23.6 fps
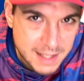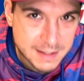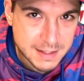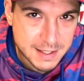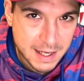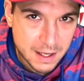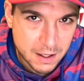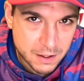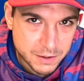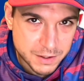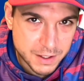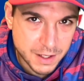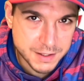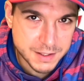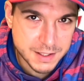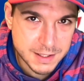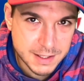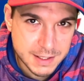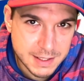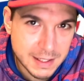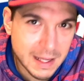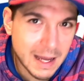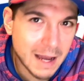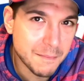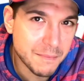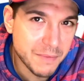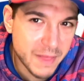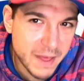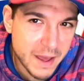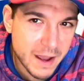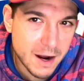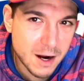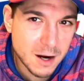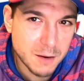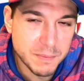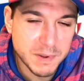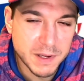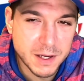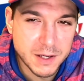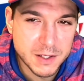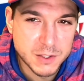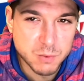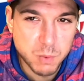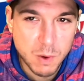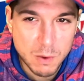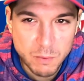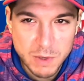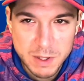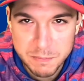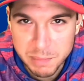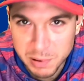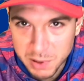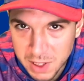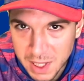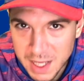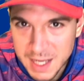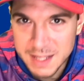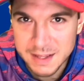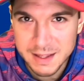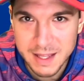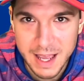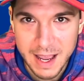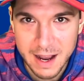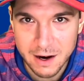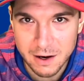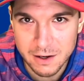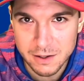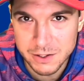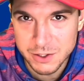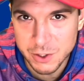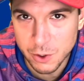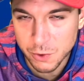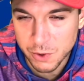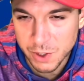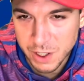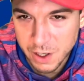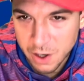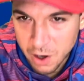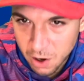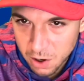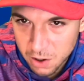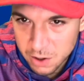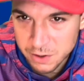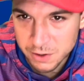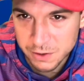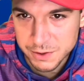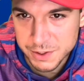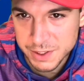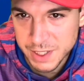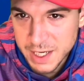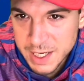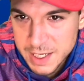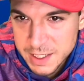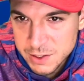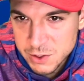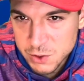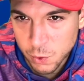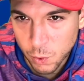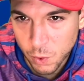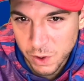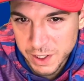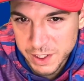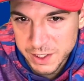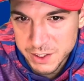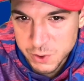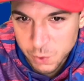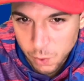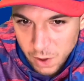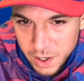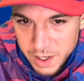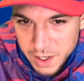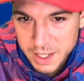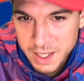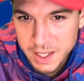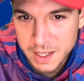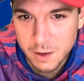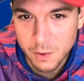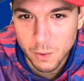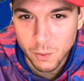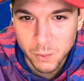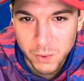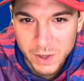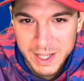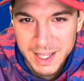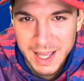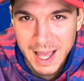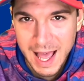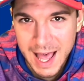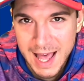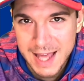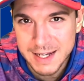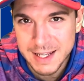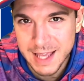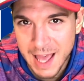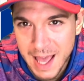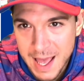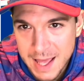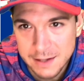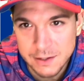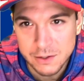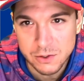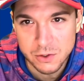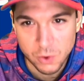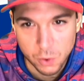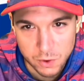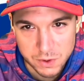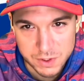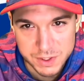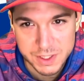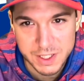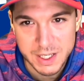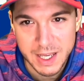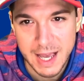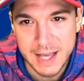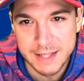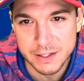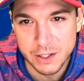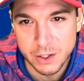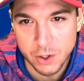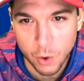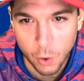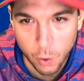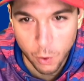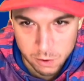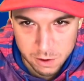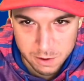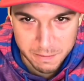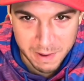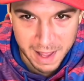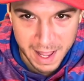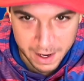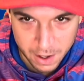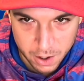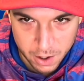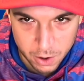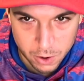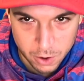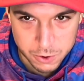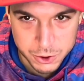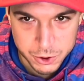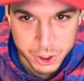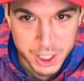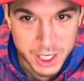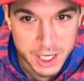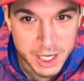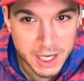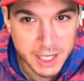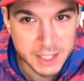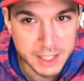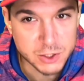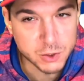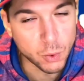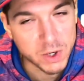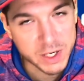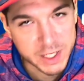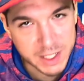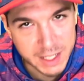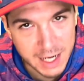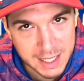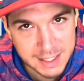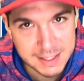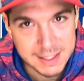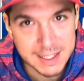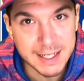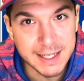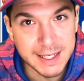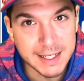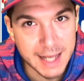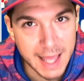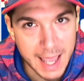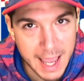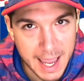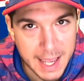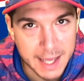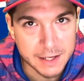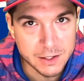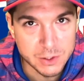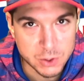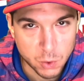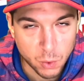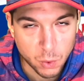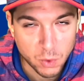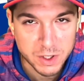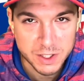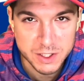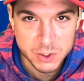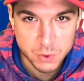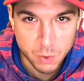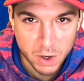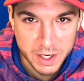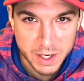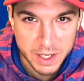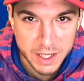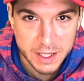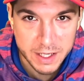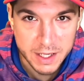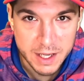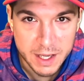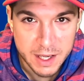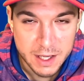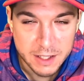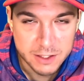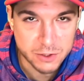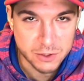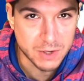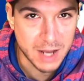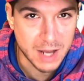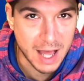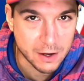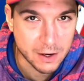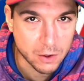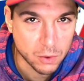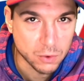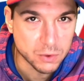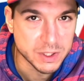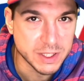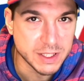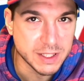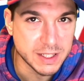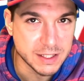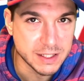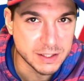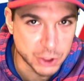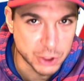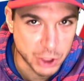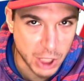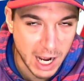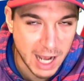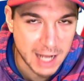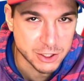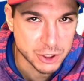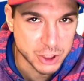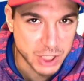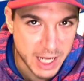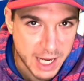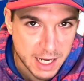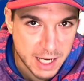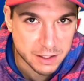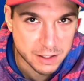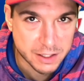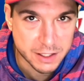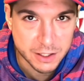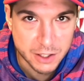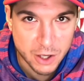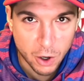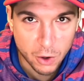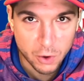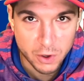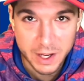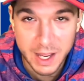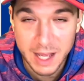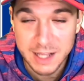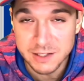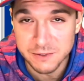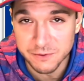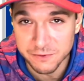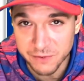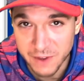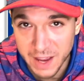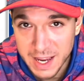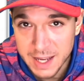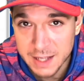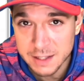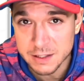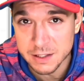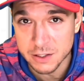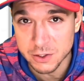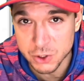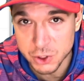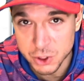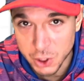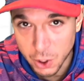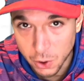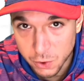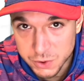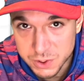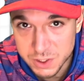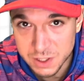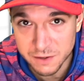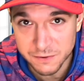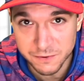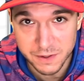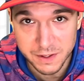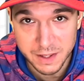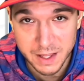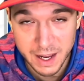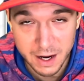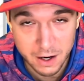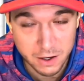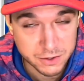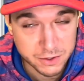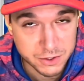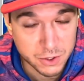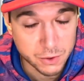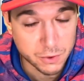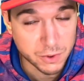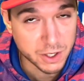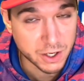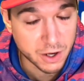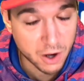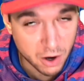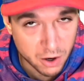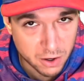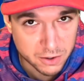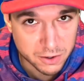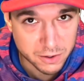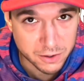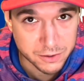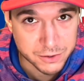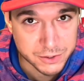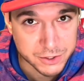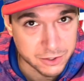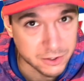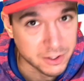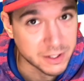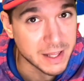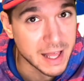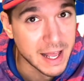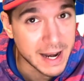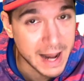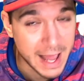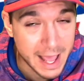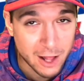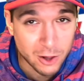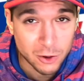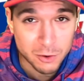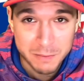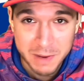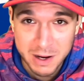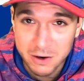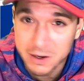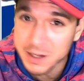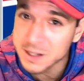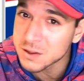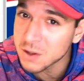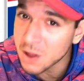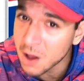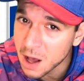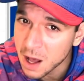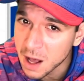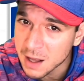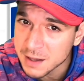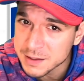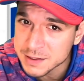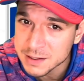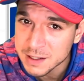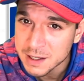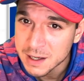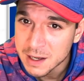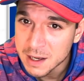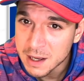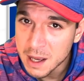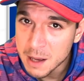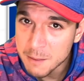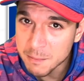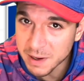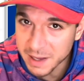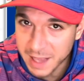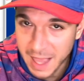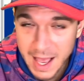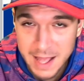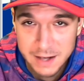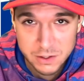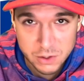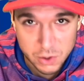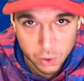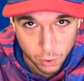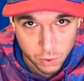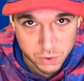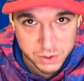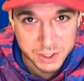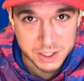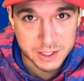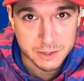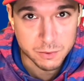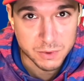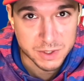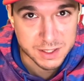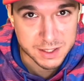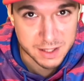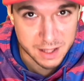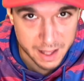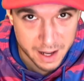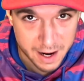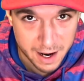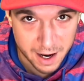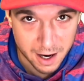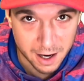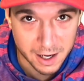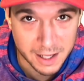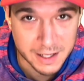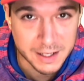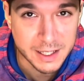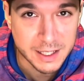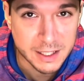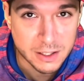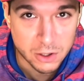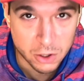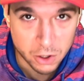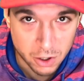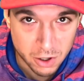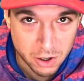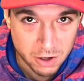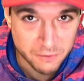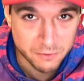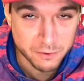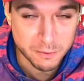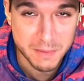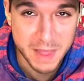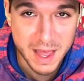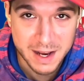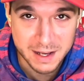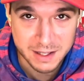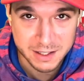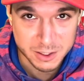Intel doesn't stop there because when we played the Arizona Cardinals in 2020, we had Ken Dorsey as a quarterback coach in 2019 and 2020. So not only did Josh Allen go against Vance Joseph and the Arizona Cardinals during that Hail Mary loss, but Ken Dorsey was there and he learned from that